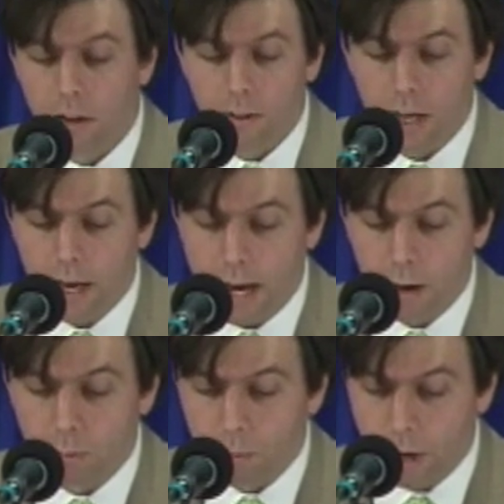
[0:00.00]
they
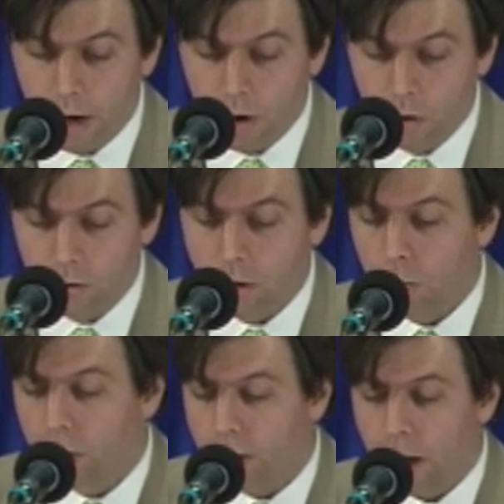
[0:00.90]
had prepared
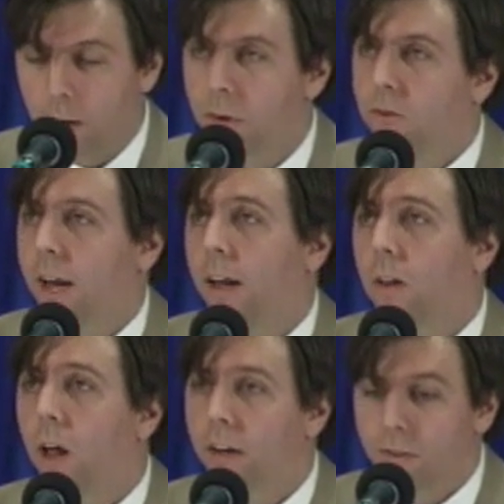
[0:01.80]
summary documents
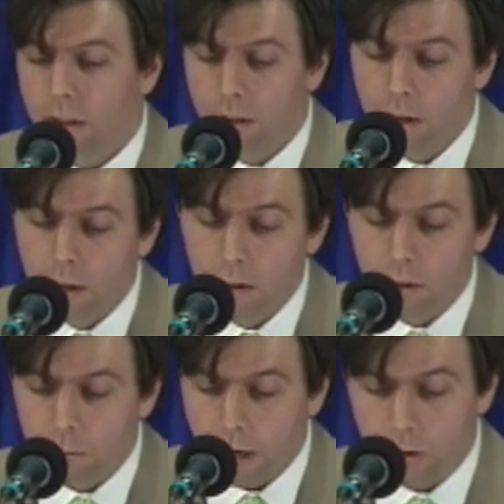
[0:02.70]
analyzing the
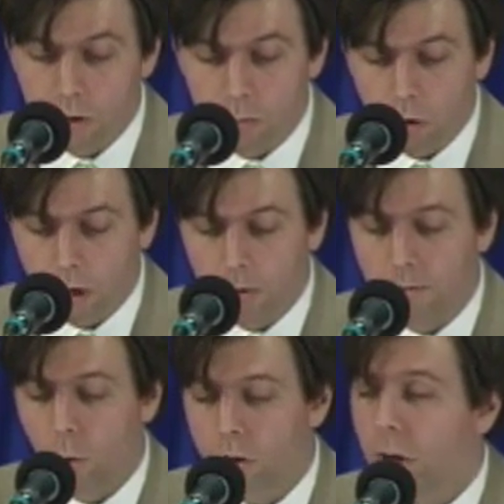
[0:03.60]
spot cheese market
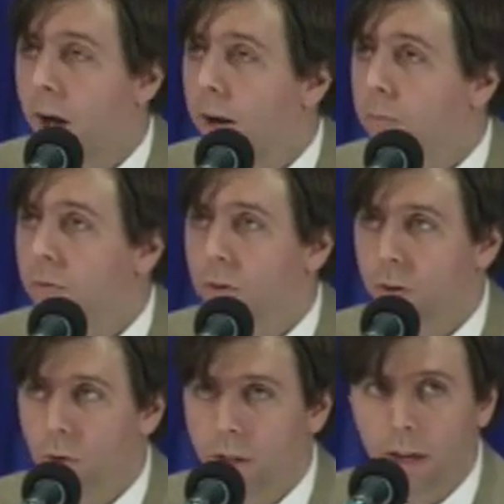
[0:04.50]
four times,
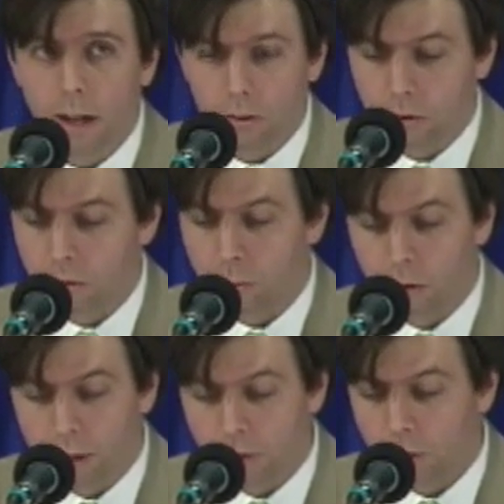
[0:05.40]
including analysis of
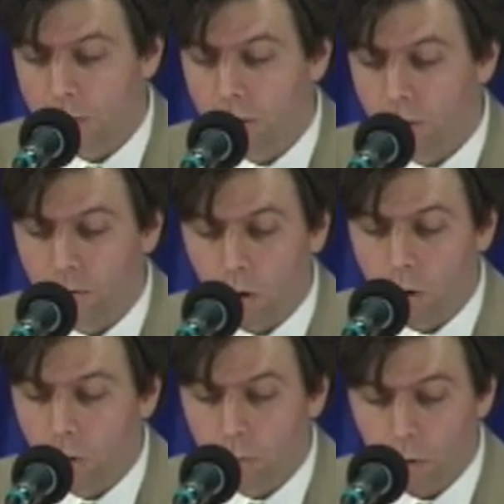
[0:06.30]
participants,
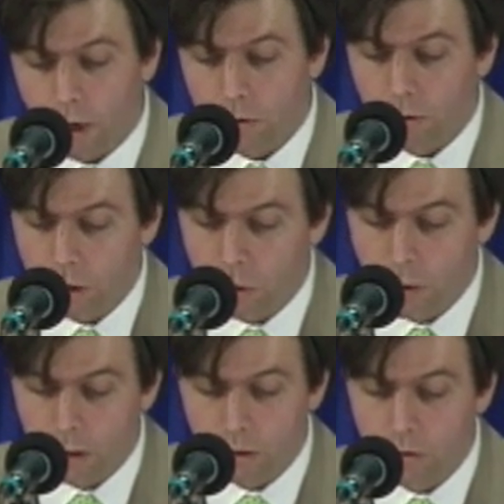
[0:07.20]
volume, price
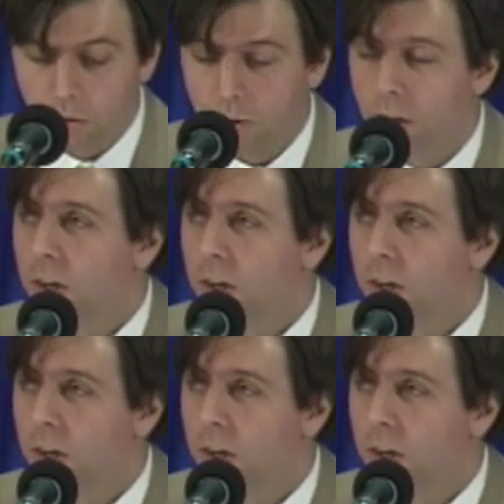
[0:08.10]
fluctuations.